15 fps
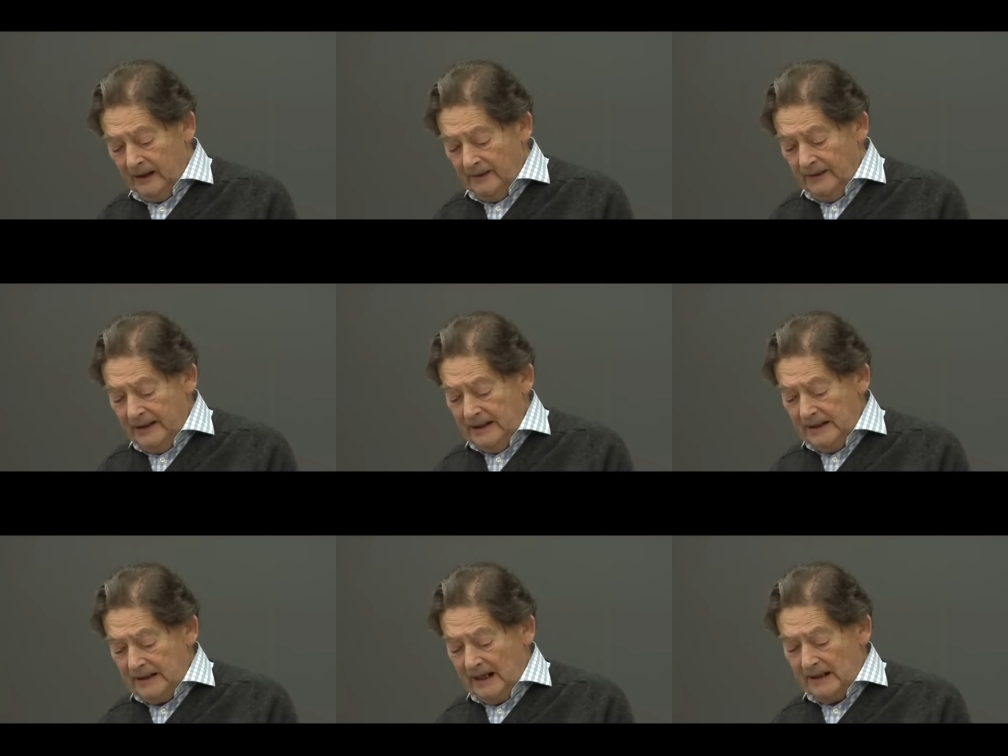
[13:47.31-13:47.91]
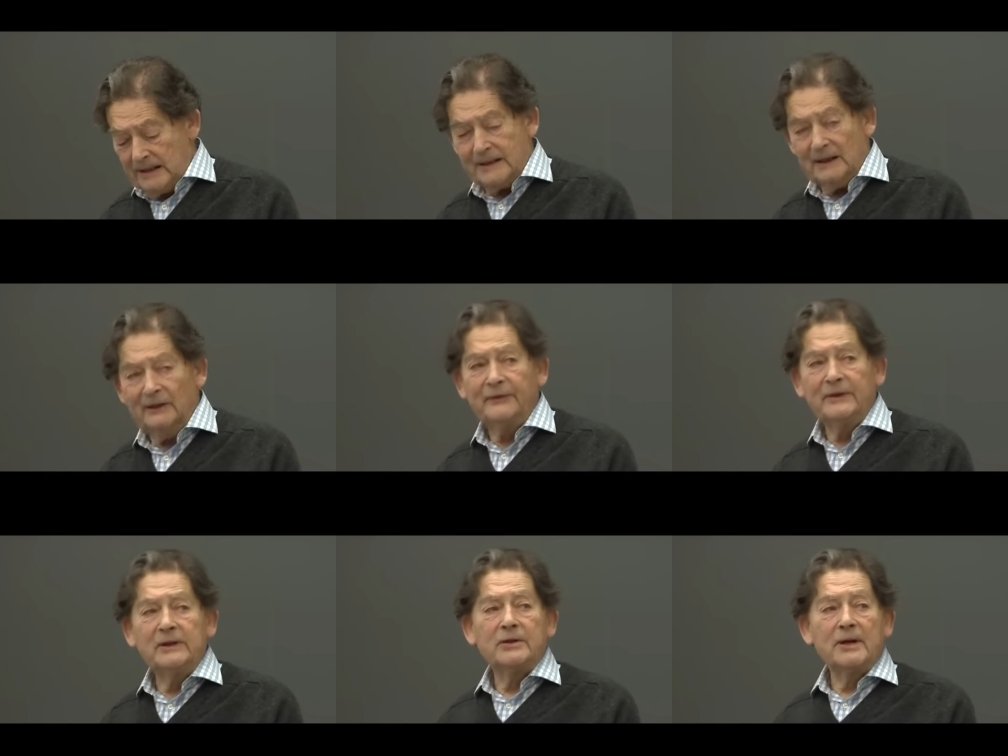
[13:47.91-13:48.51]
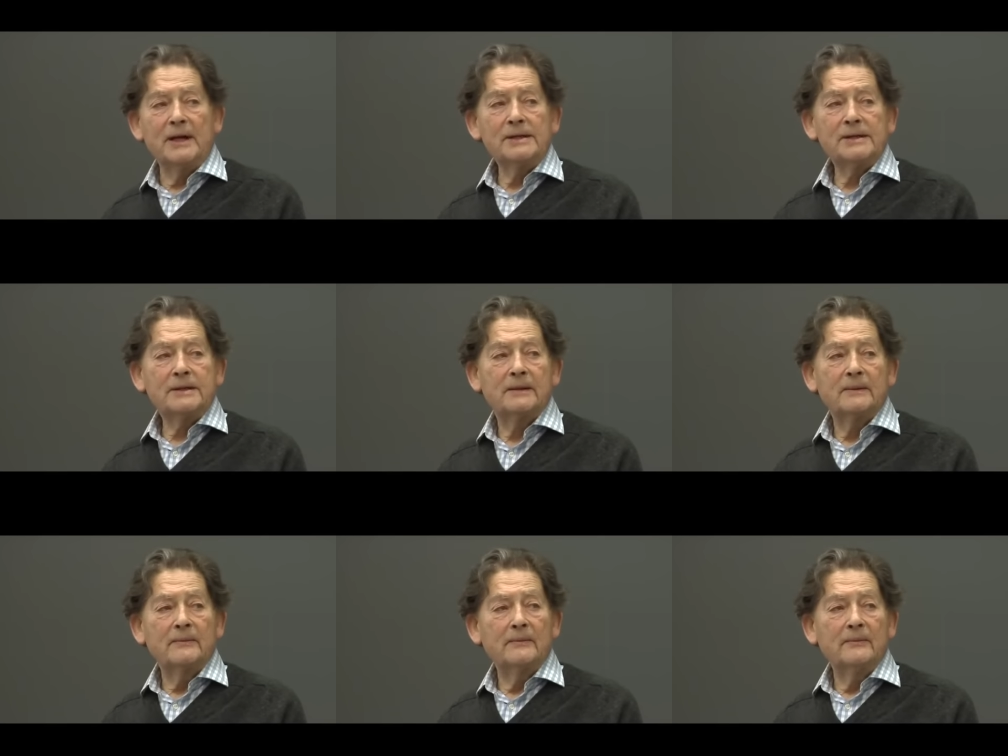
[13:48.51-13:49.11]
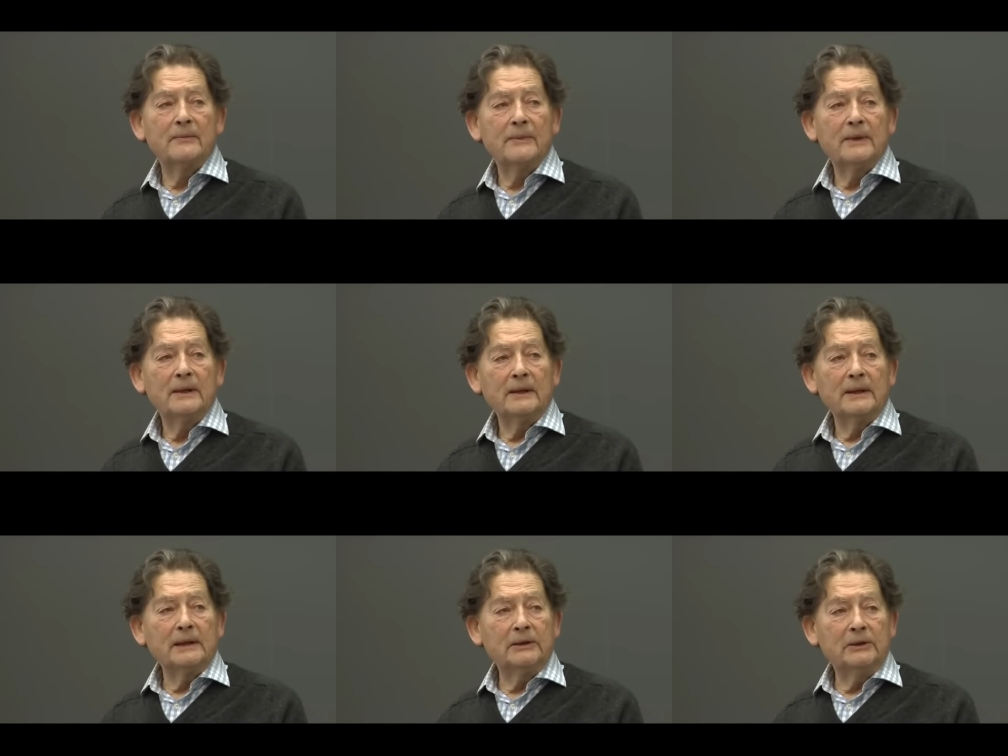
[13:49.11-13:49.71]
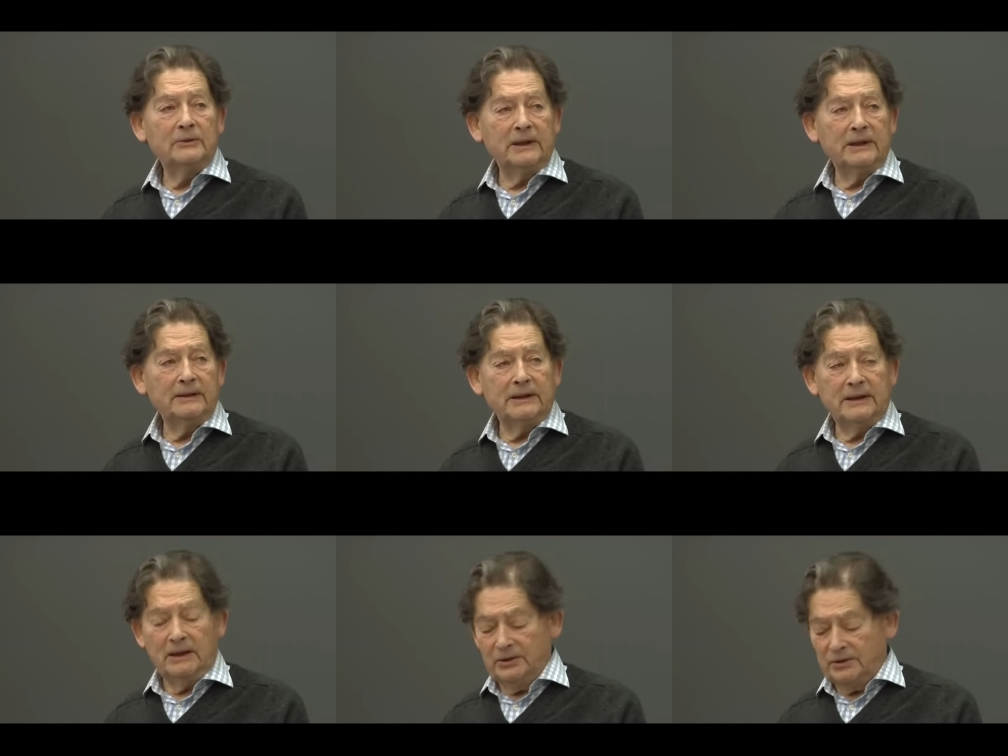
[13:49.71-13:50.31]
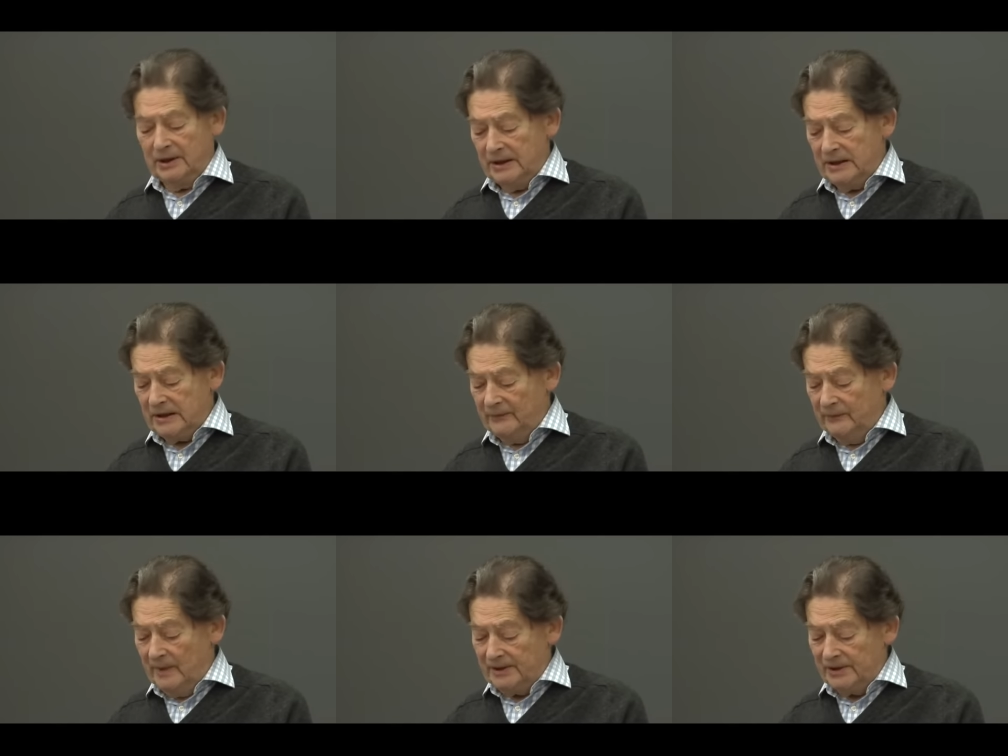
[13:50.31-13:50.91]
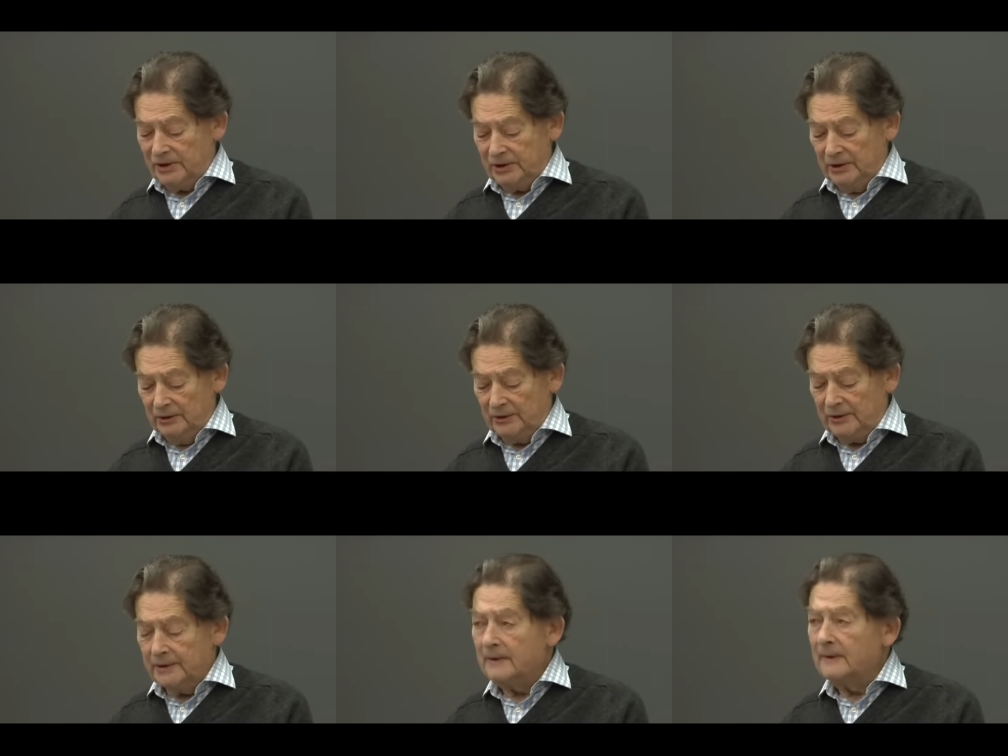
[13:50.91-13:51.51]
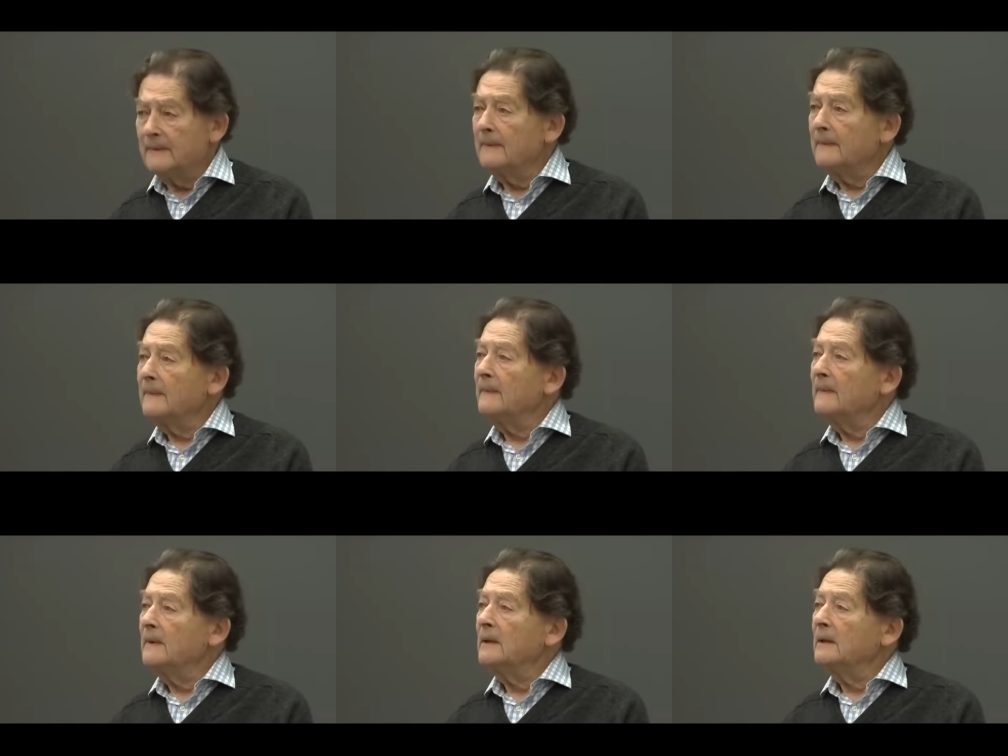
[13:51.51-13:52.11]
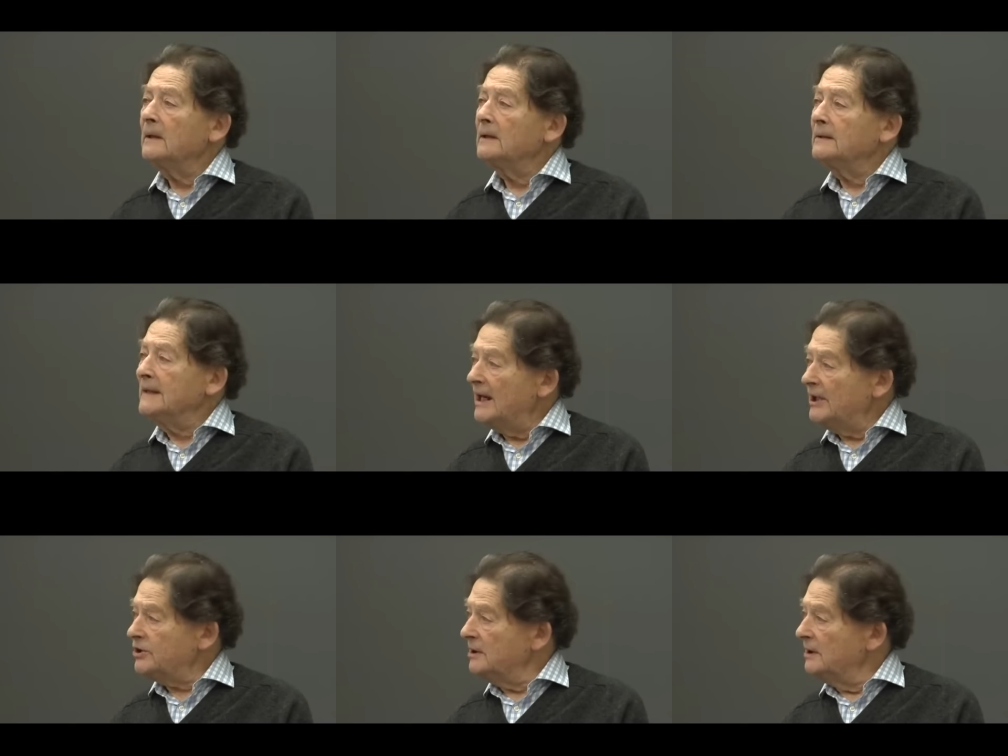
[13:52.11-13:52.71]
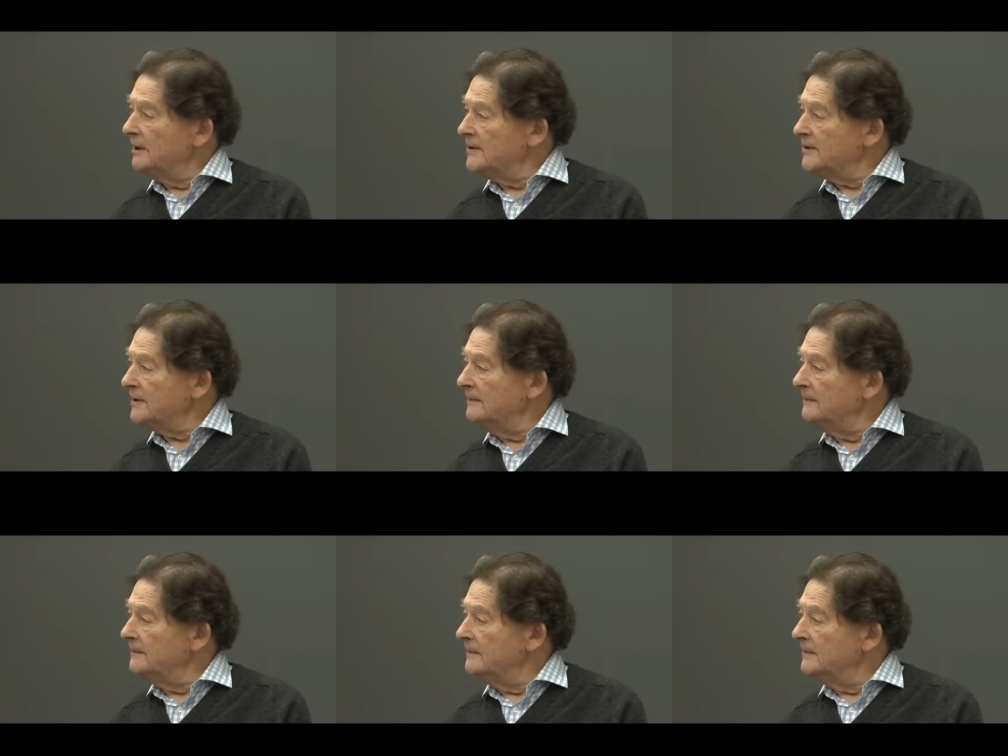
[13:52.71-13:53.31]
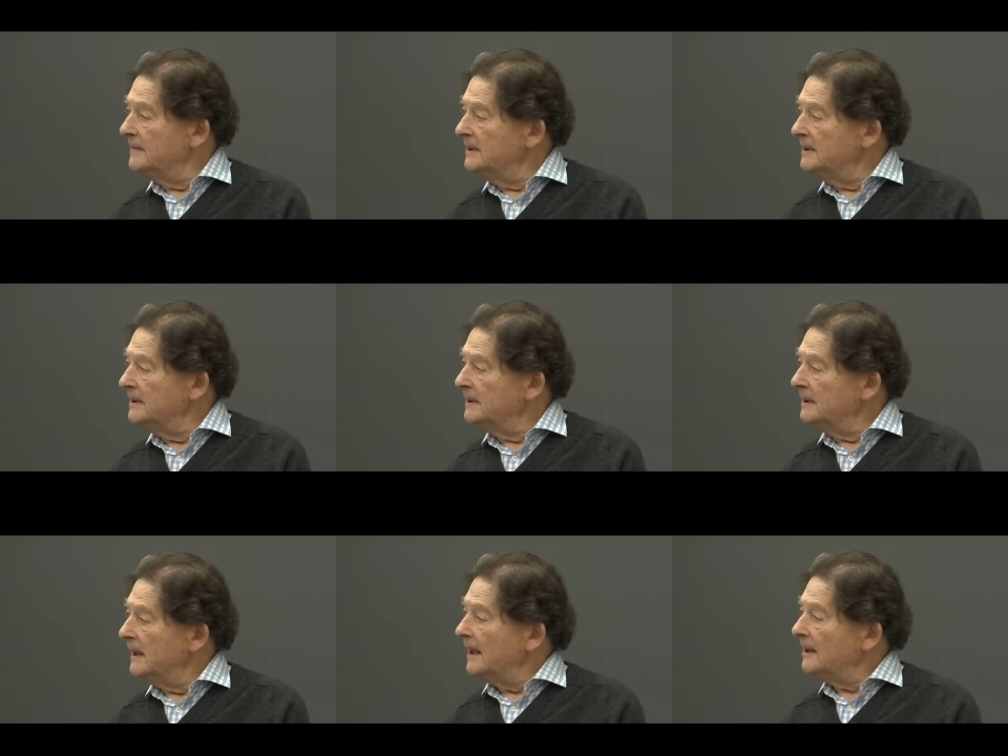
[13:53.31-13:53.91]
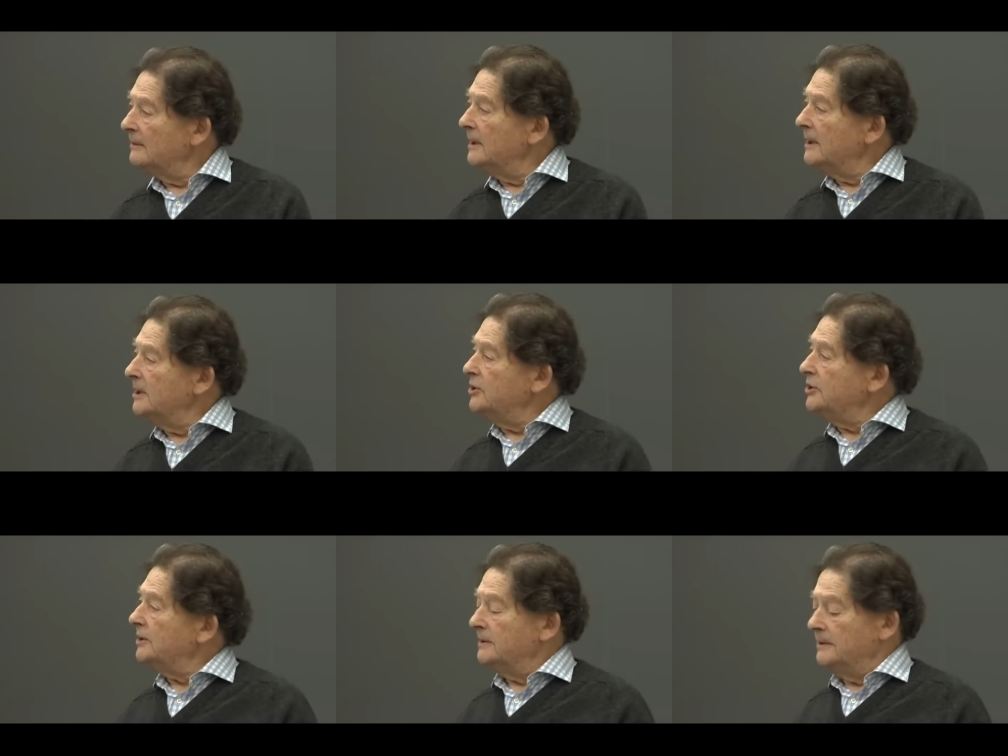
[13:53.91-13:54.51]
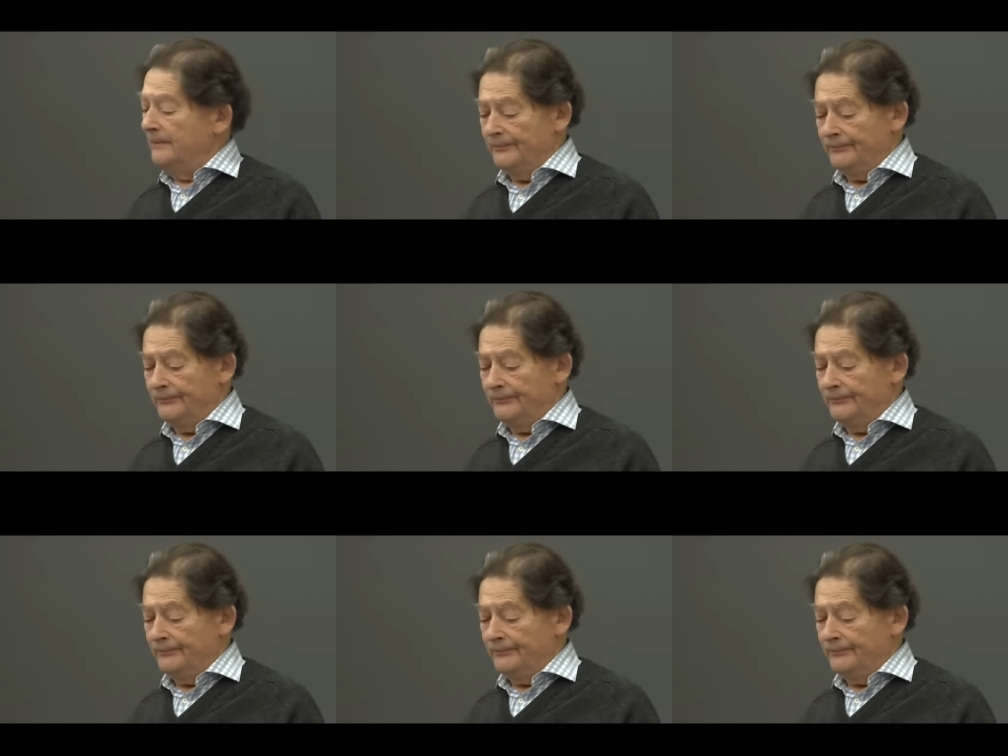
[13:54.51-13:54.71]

These are self interest, including the interests of one's children, nationalism, and religion.